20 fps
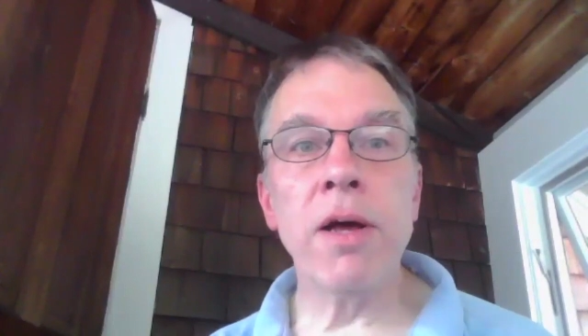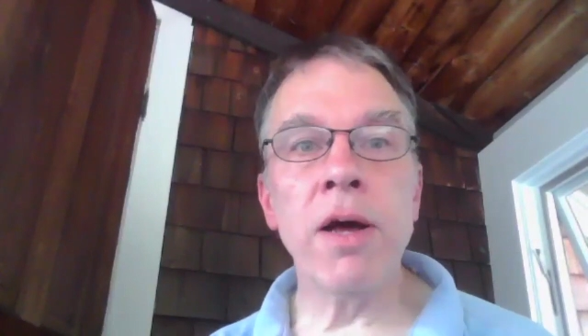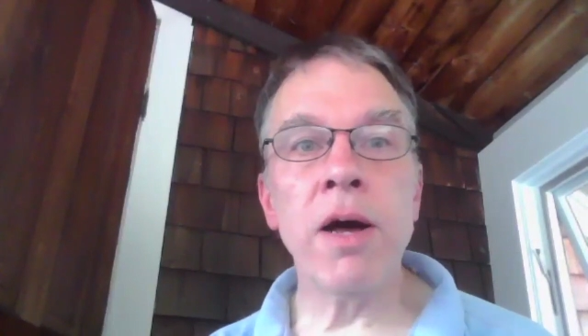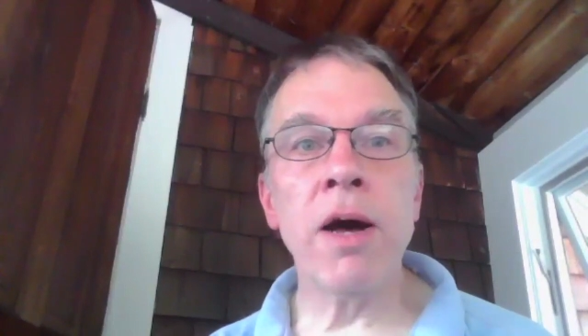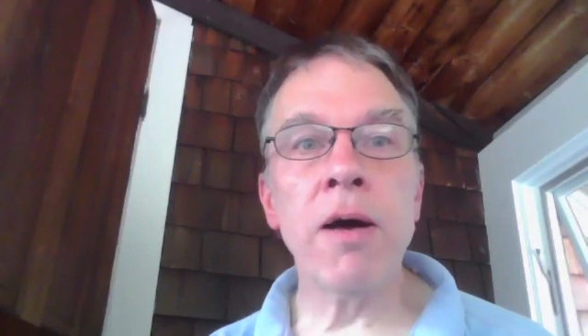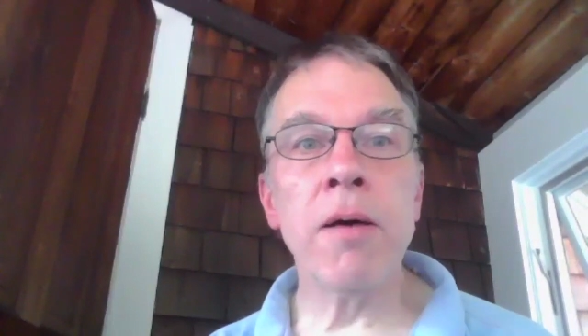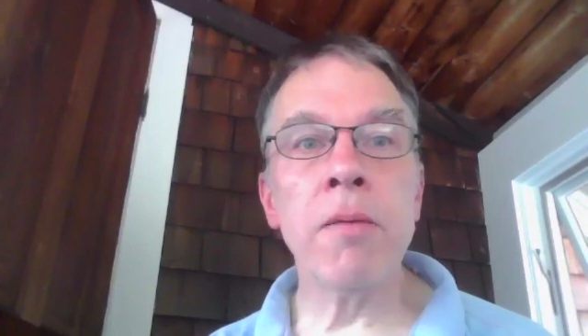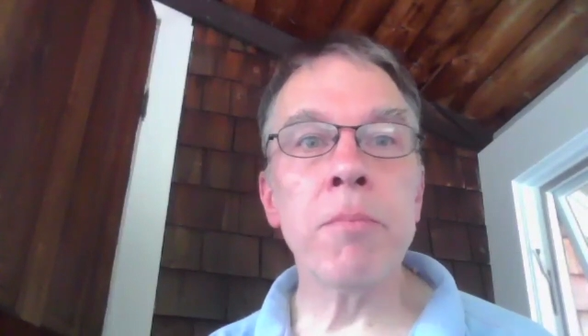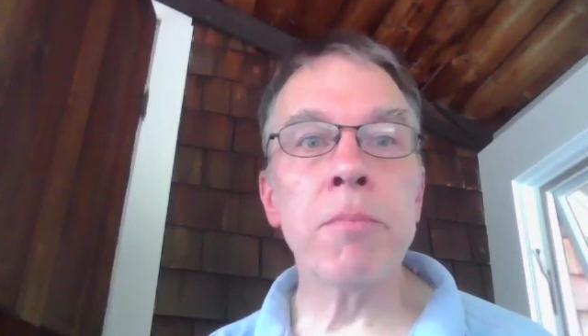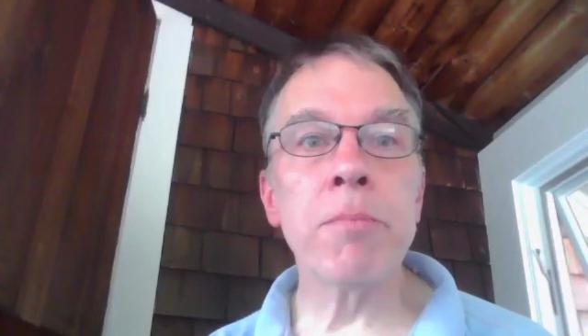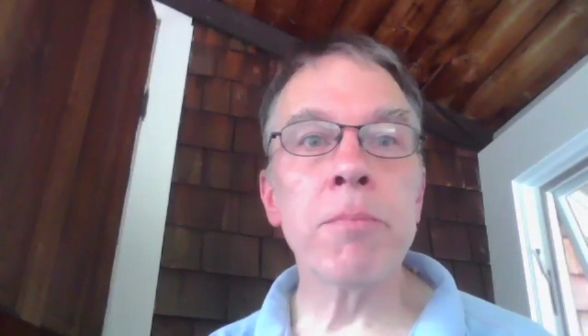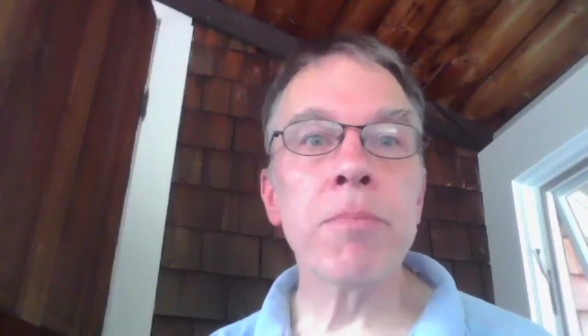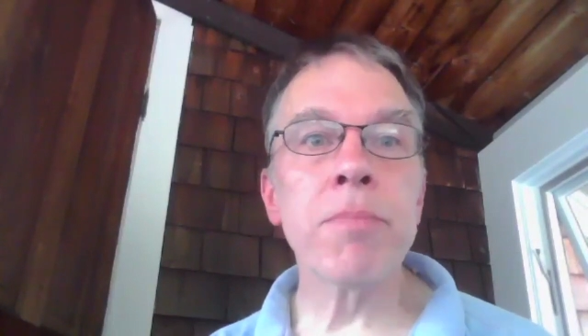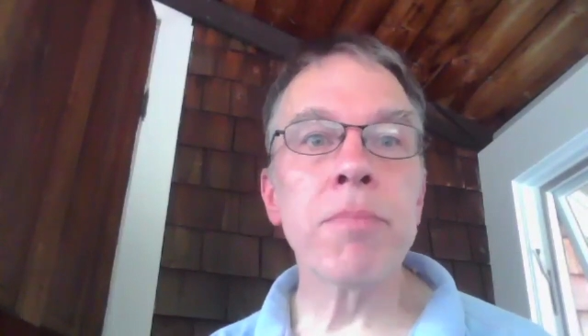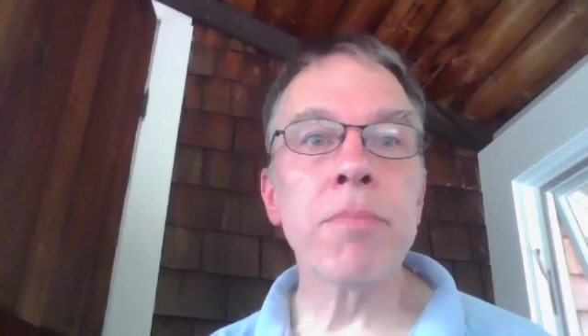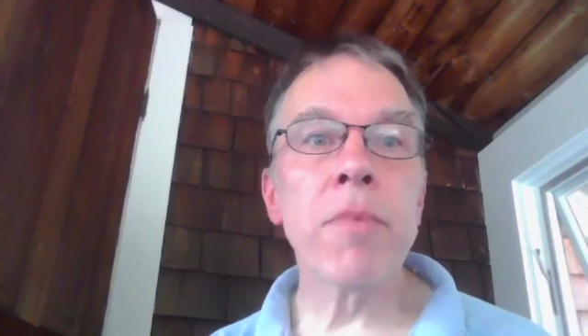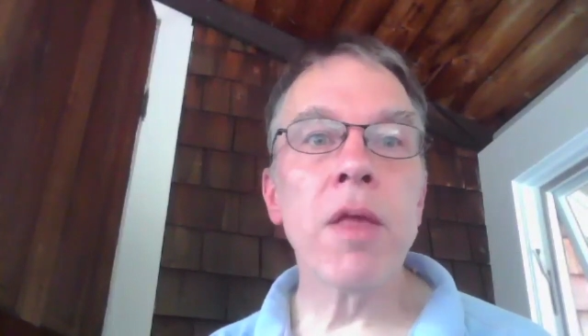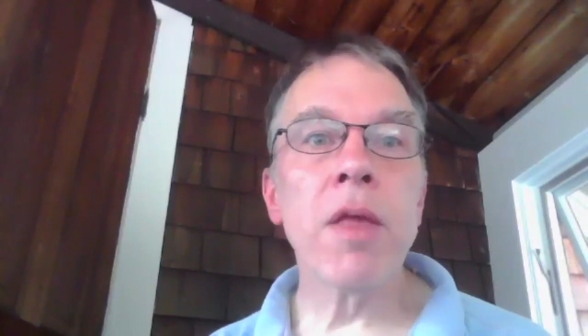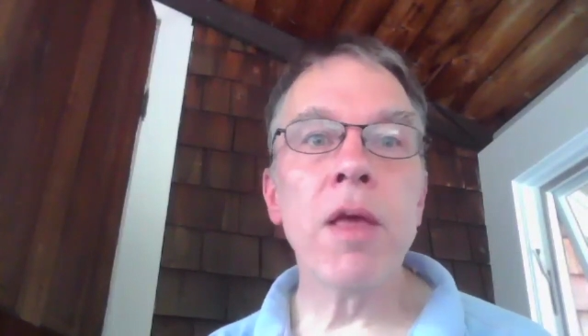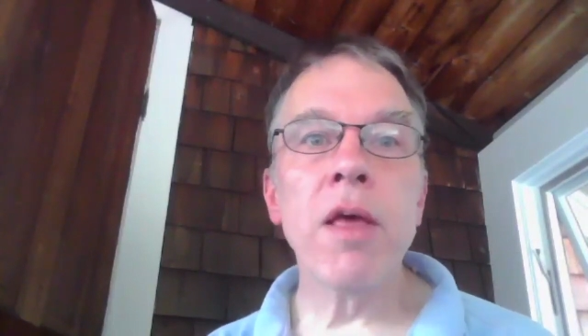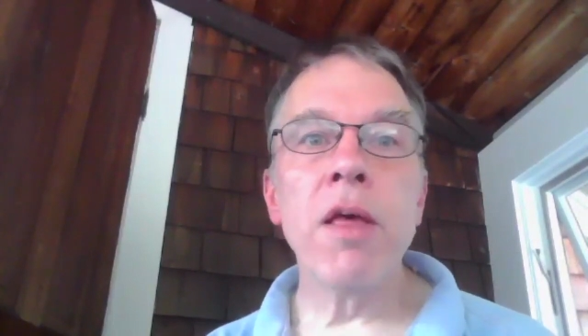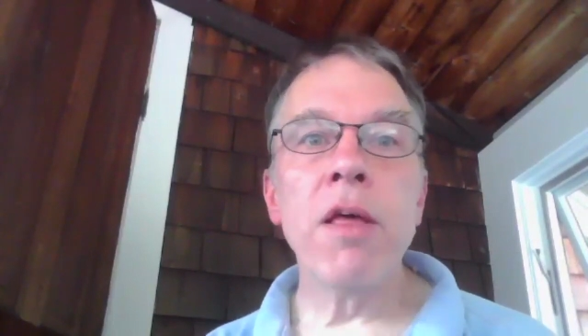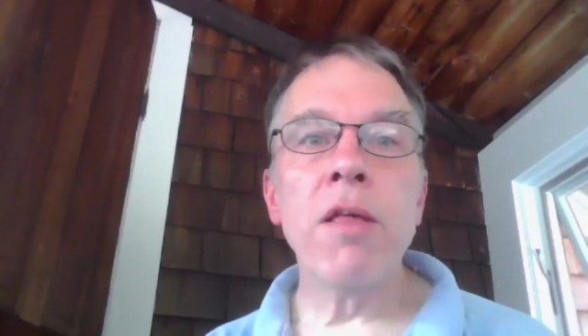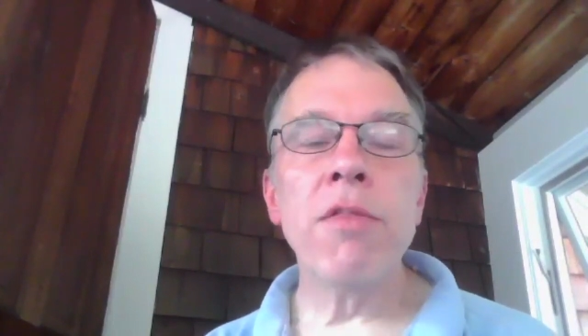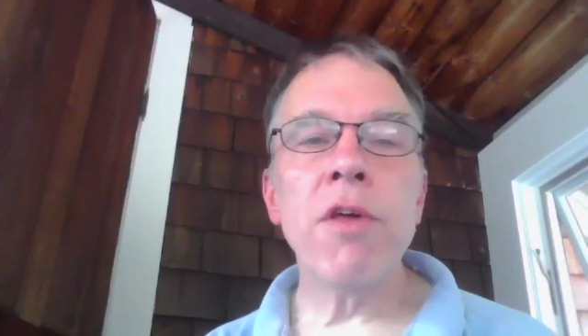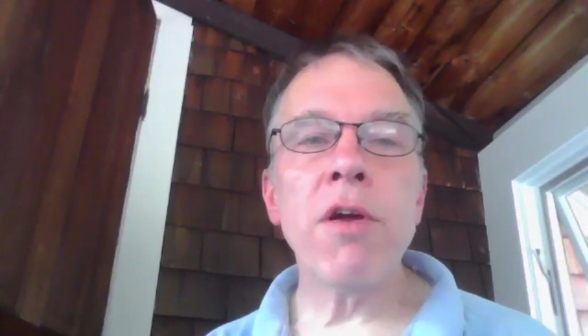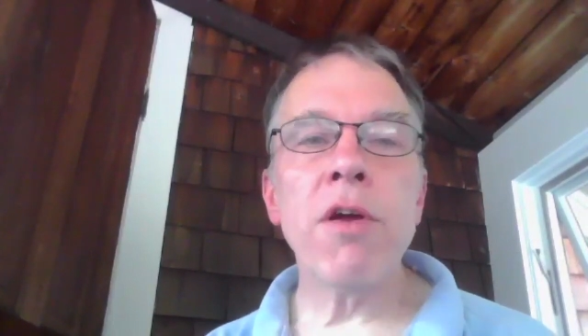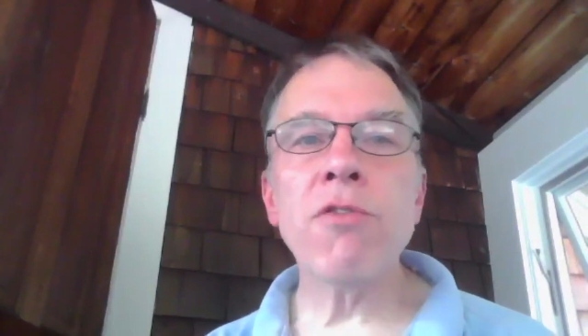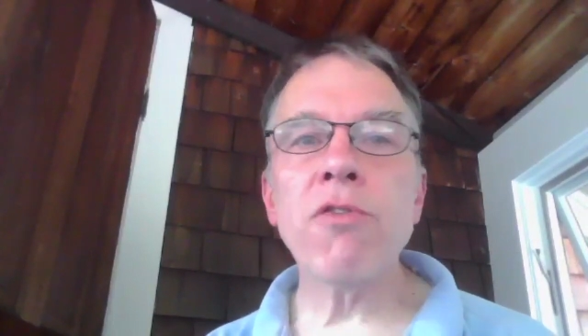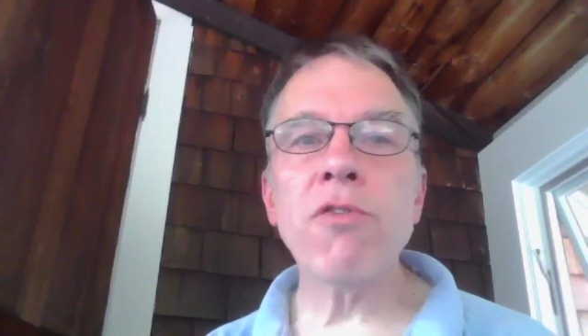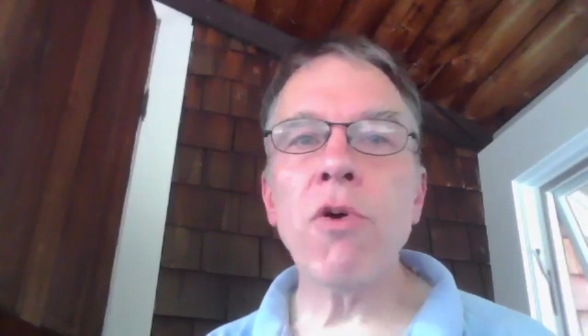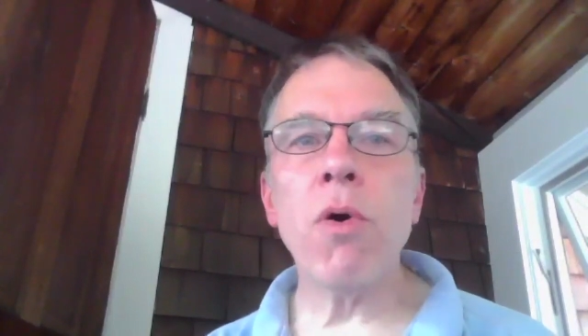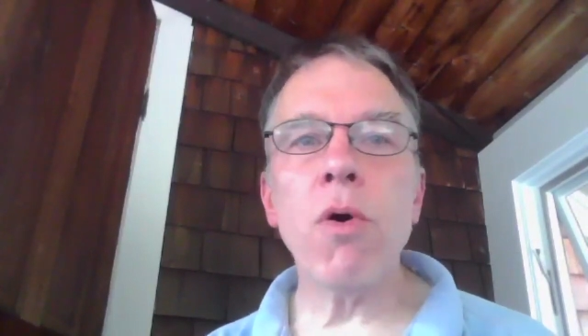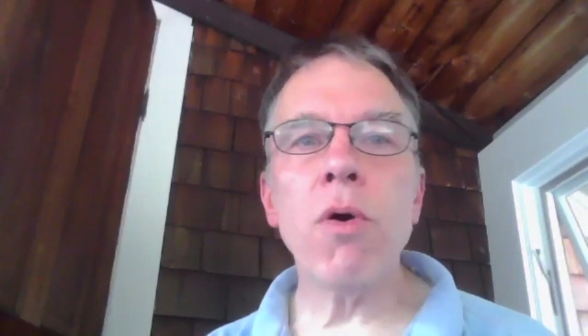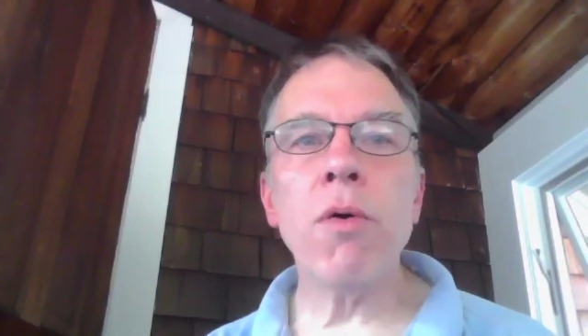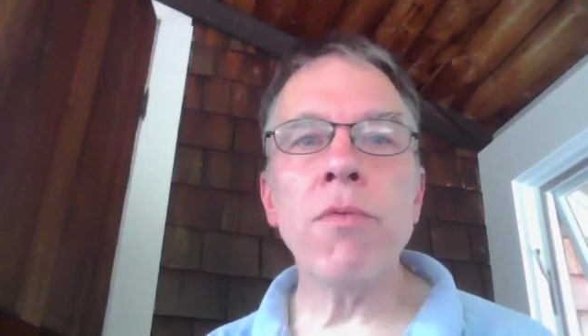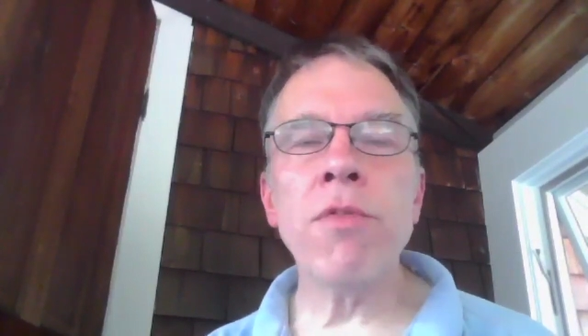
Um, there's a,